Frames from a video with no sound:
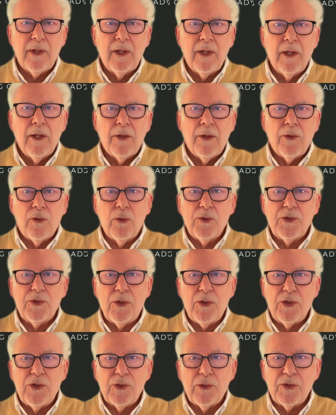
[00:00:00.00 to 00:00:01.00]
There are also
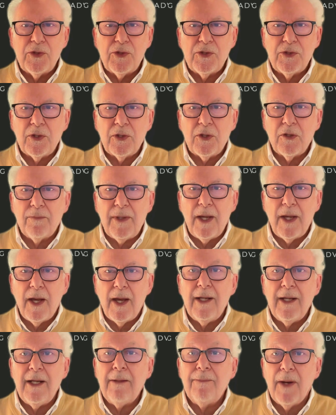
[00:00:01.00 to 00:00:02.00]
sources that could be
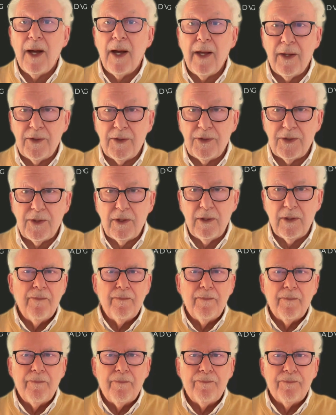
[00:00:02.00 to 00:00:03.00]
highly biased,
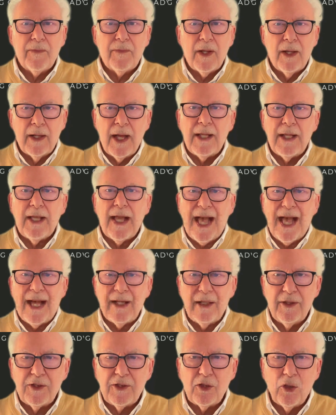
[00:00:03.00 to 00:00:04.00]
like
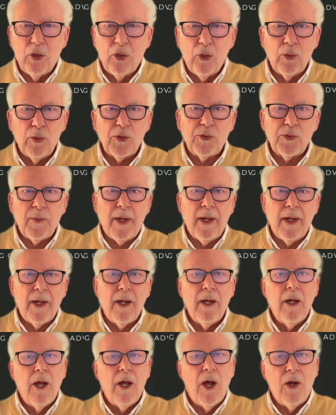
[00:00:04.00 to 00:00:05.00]
analyst calls where
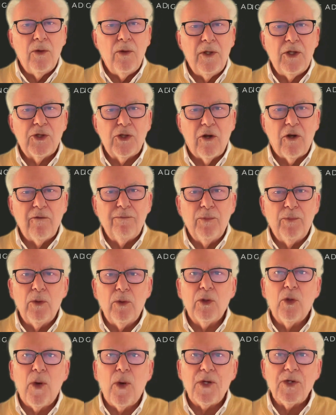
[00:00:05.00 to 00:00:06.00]
only softball
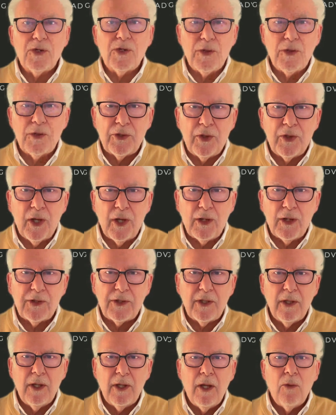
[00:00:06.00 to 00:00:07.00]
questions are asked
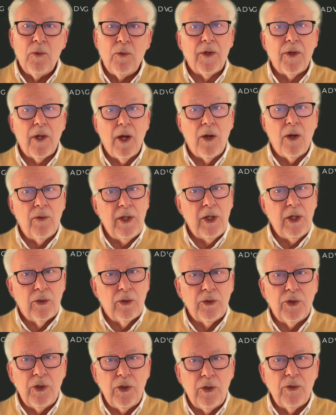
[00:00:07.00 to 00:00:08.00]
with only
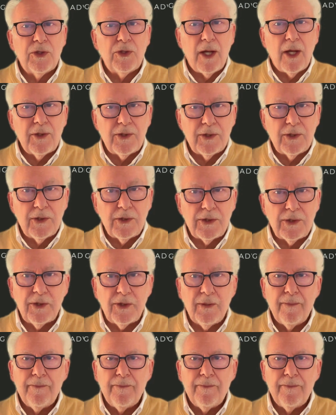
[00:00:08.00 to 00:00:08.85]
good news answers.